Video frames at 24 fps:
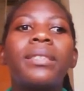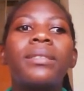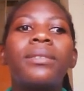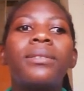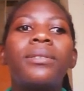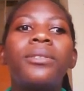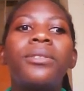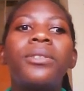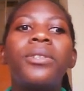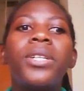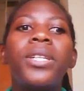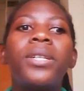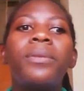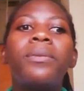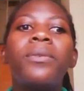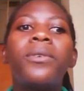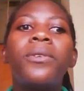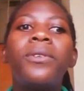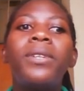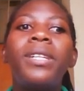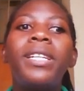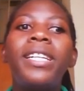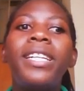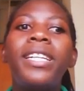
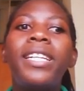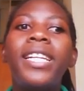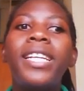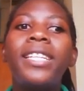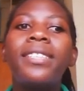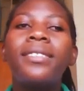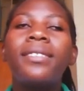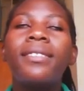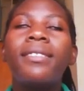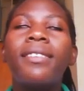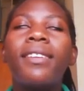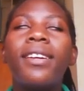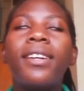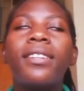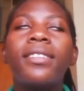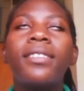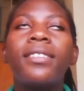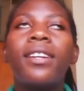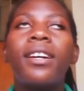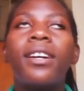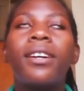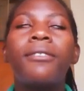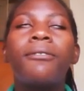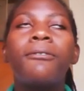less
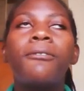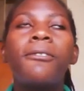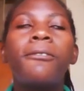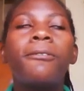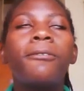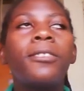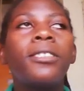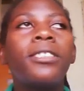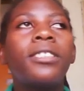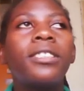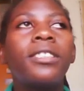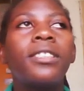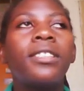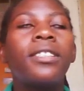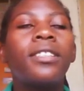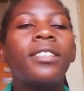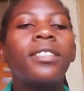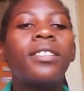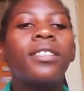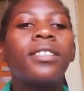than 50,